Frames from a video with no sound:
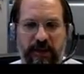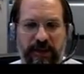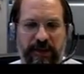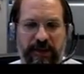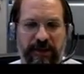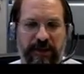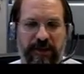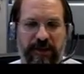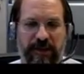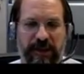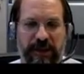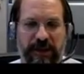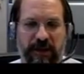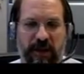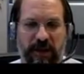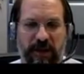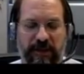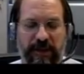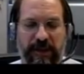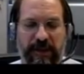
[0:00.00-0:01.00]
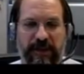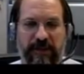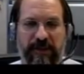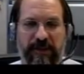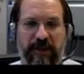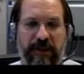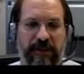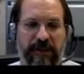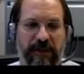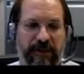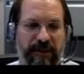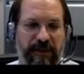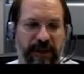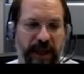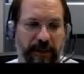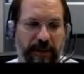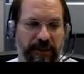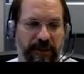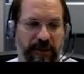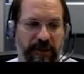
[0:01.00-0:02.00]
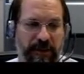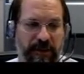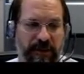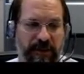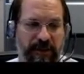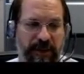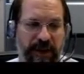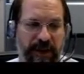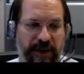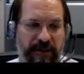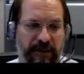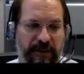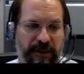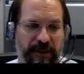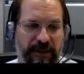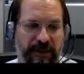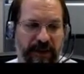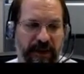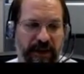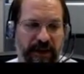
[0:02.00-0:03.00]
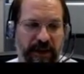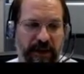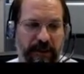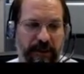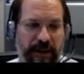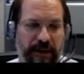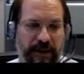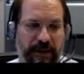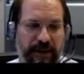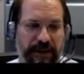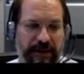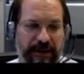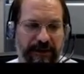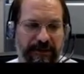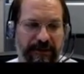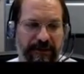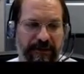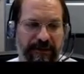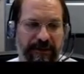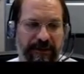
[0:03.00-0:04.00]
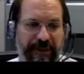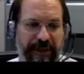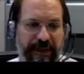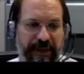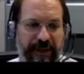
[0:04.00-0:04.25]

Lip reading: which is usually caused by some sort of inflammatory response, which is talking about here.